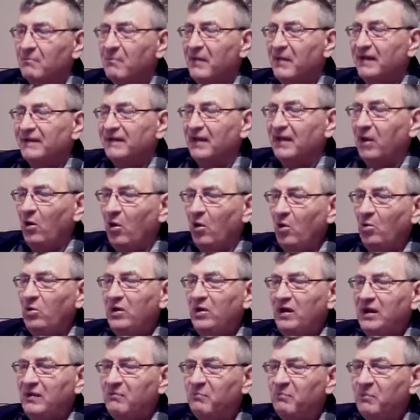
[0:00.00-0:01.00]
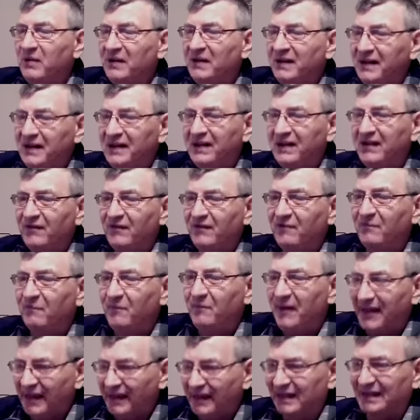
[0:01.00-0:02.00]
But only believe
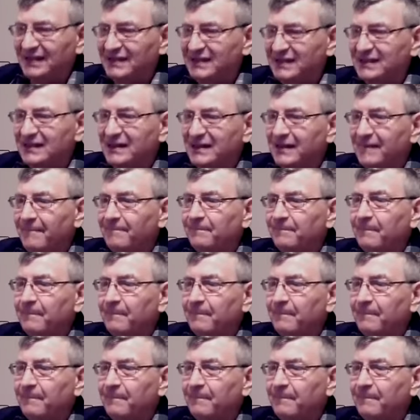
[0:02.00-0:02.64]
means